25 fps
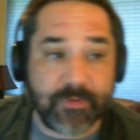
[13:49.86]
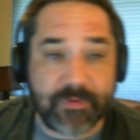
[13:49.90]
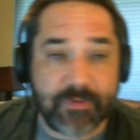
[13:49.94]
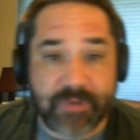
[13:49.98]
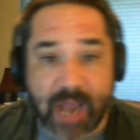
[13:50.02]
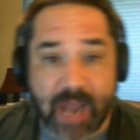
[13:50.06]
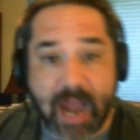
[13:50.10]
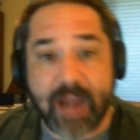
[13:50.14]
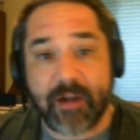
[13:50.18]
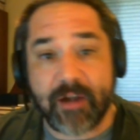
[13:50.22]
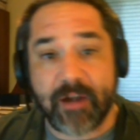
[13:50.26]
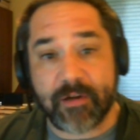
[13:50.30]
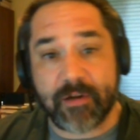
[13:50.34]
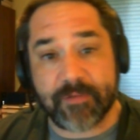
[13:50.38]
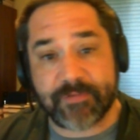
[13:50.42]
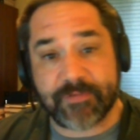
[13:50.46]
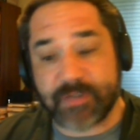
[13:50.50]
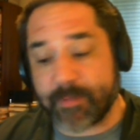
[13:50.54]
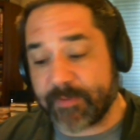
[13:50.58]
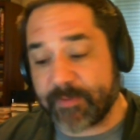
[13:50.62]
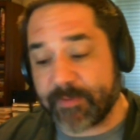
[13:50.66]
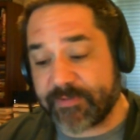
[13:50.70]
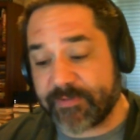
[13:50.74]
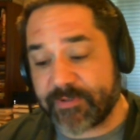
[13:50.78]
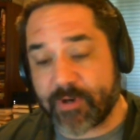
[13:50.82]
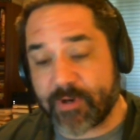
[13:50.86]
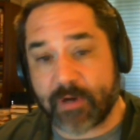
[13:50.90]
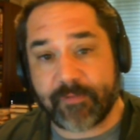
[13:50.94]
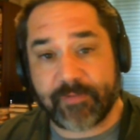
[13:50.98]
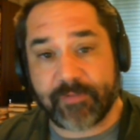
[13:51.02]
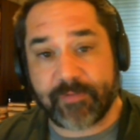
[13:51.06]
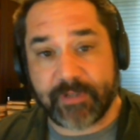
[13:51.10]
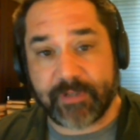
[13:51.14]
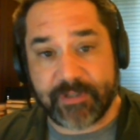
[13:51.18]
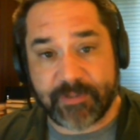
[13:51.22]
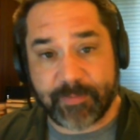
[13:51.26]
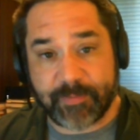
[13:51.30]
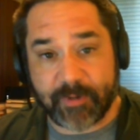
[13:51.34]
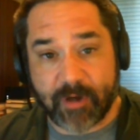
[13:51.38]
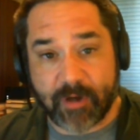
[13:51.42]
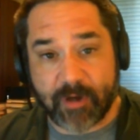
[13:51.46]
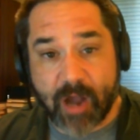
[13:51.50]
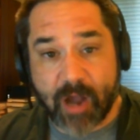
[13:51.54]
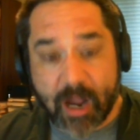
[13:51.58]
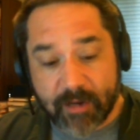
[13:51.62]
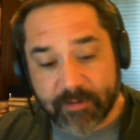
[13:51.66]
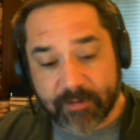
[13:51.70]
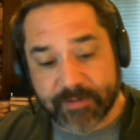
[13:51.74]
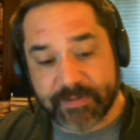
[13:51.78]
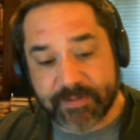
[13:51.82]
tired of some of Starfleet's
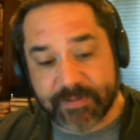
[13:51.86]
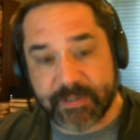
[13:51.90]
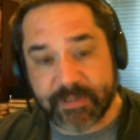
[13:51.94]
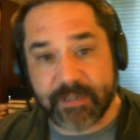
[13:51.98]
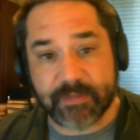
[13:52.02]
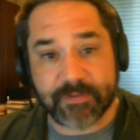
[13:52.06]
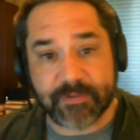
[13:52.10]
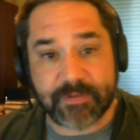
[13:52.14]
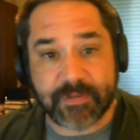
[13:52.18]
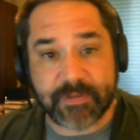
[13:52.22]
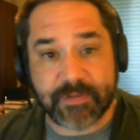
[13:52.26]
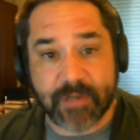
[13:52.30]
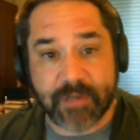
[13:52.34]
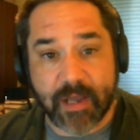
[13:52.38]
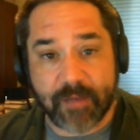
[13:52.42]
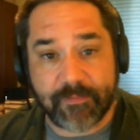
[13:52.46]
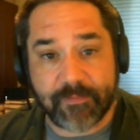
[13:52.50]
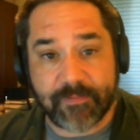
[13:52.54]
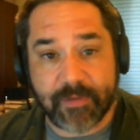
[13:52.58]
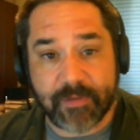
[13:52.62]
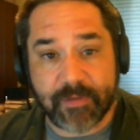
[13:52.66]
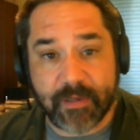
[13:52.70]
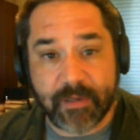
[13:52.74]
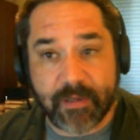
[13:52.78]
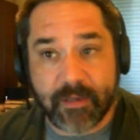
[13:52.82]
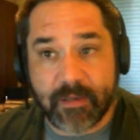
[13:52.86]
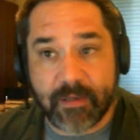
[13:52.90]
bureaucracy and stuff,